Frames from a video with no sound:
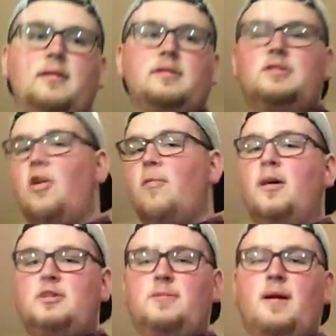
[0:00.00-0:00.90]
so
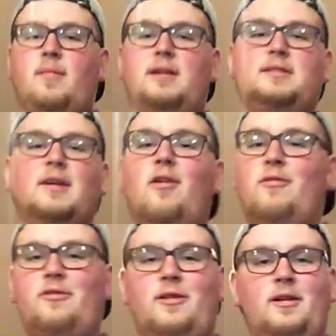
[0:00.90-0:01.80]
much about myself
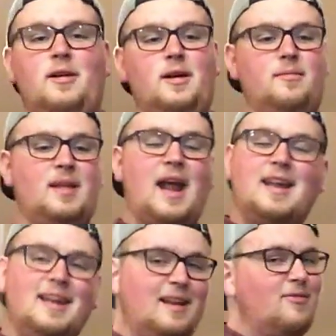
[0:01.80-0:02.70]
that I
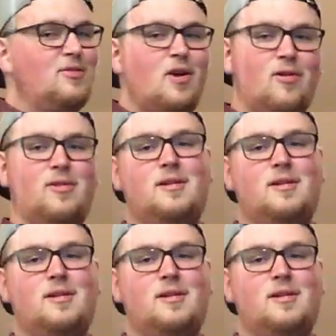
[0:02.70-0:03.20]
didn't even know.